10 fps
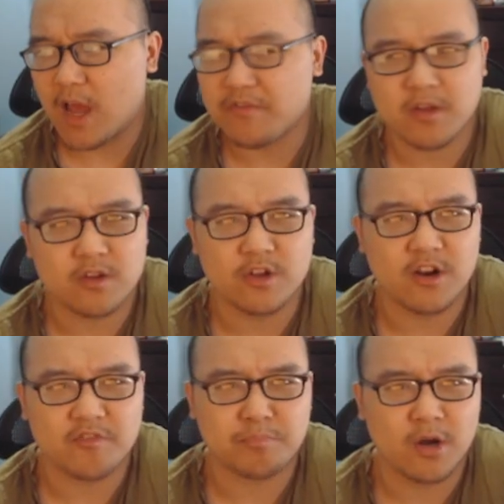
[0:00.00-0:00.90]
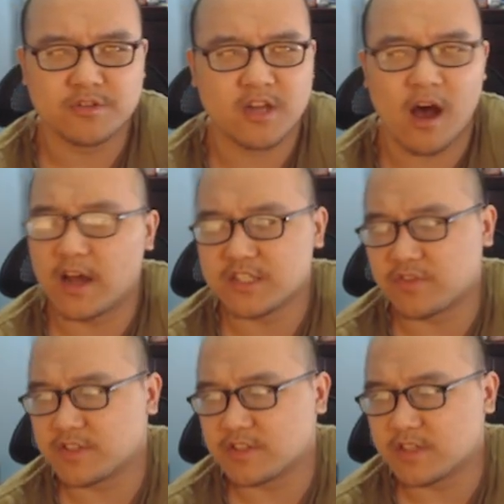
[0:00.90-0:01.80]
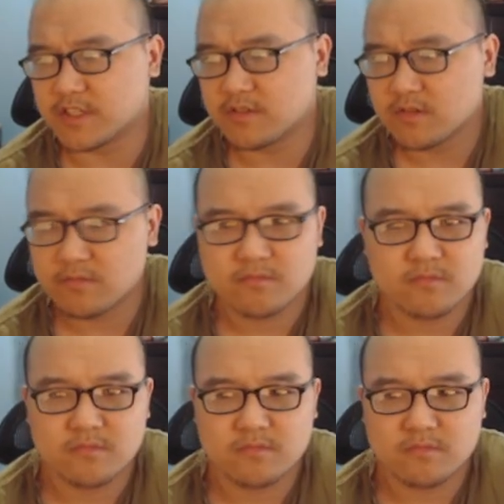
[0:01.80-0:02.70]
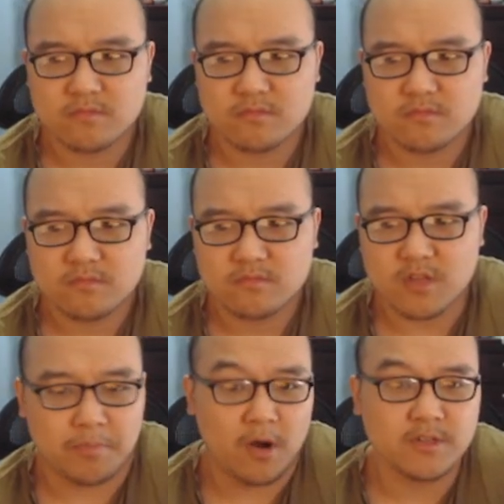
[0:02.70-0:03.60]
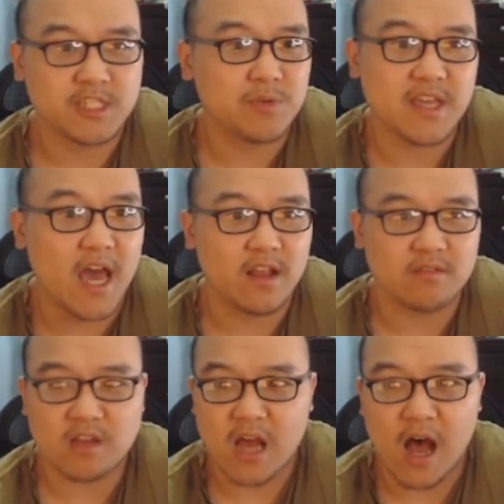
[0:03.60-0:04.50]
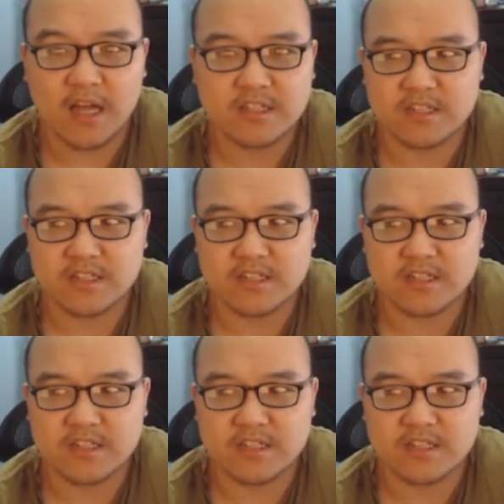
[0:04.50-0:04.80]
have a good enough pros cons versus this. The pros is we get it. The cons